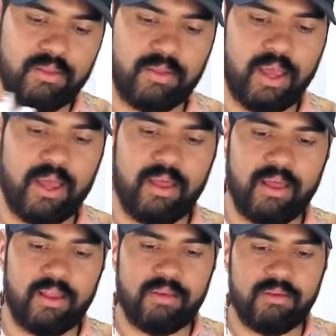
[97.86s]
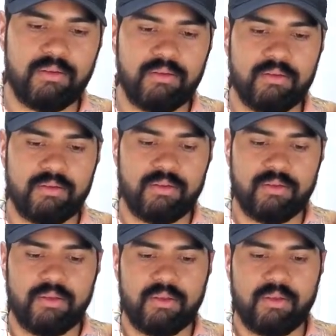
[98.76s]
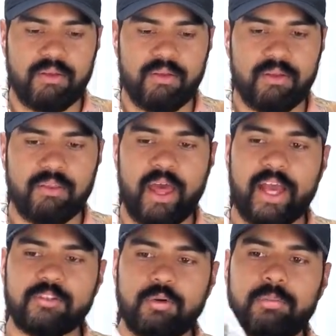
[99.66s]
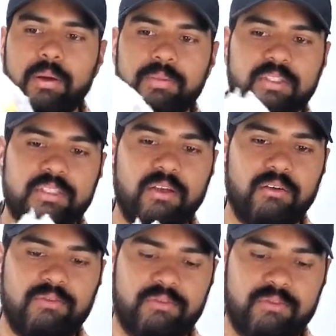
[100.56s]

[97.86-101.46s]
And the actual pump itself.